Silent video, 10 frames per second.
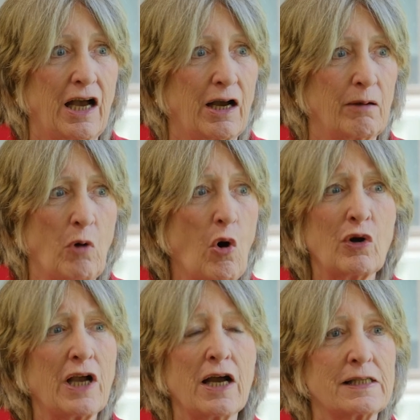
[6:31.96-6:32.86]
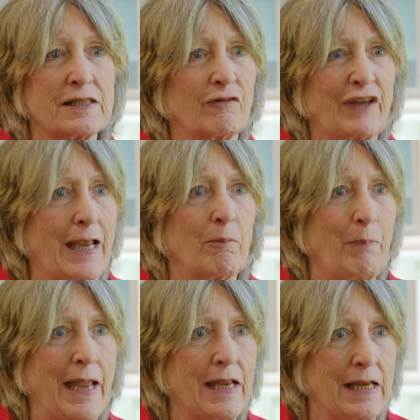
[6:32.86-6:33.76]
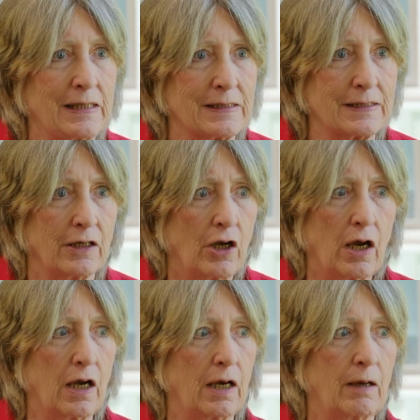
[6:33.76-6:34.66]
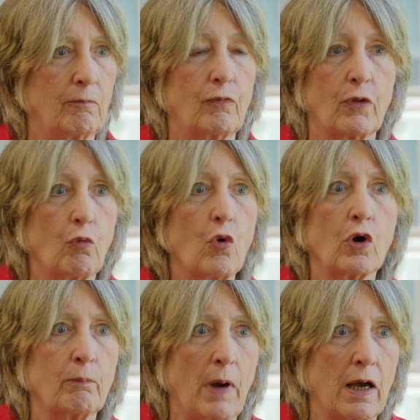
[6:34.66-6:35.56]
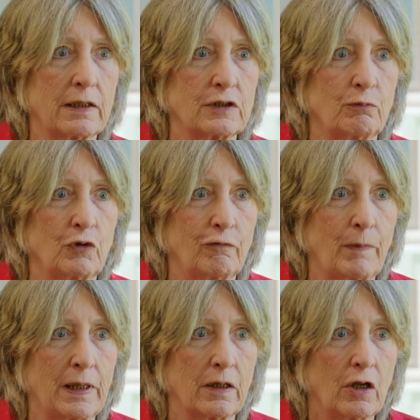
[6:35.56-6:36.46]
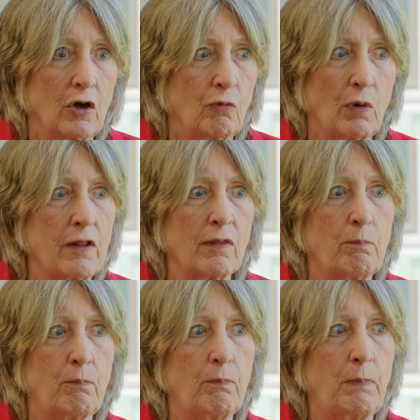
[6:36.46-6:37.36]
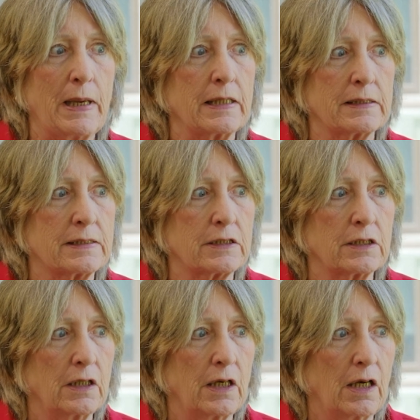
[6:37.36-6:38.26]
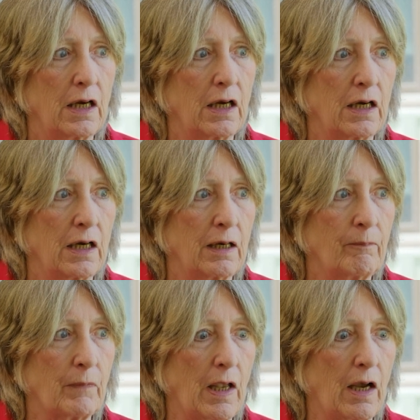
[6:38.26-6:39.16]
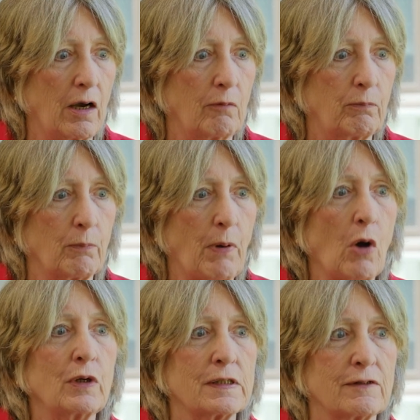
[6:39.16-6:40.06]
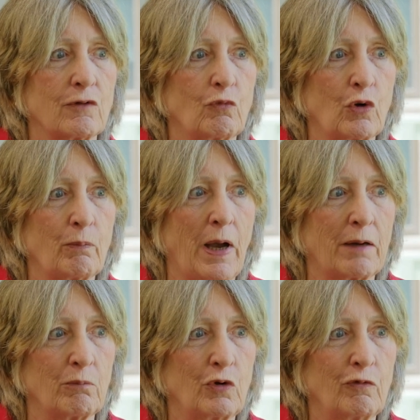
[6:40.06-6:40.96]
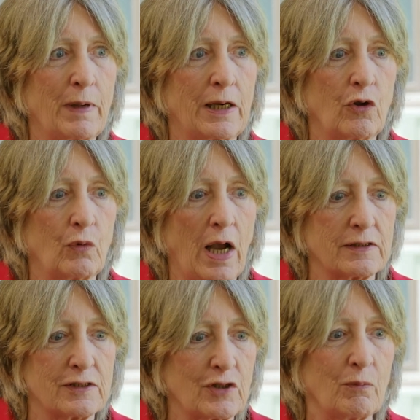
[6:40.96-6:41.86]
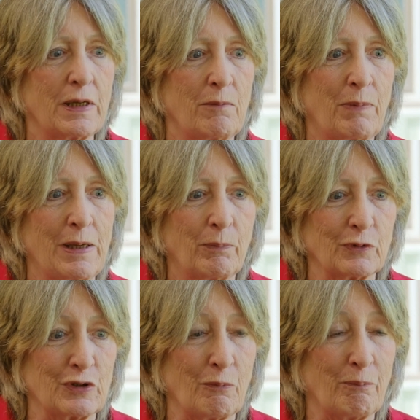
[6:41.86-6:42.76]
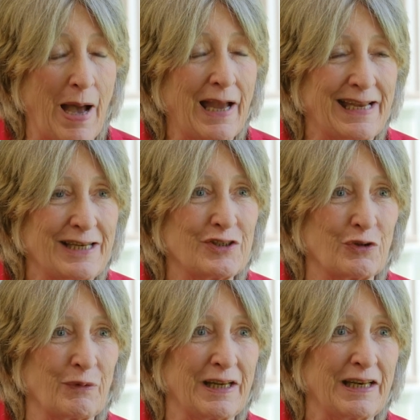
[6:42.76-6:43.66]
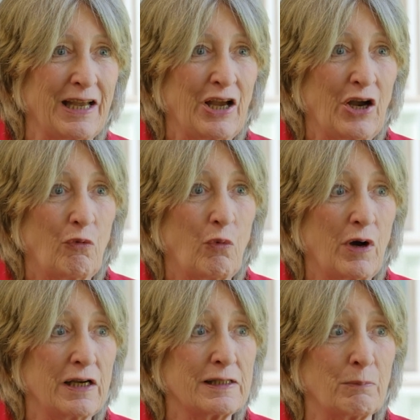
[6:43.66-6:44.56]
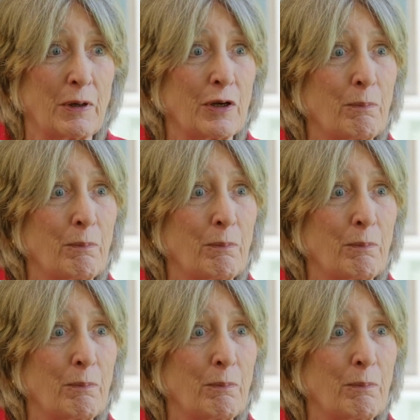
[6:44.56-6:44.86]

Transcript: all kinds of campaigns, the war bond movement. One of the biggest proponents of the war bond movement, who got so many people to buy into it, was Mary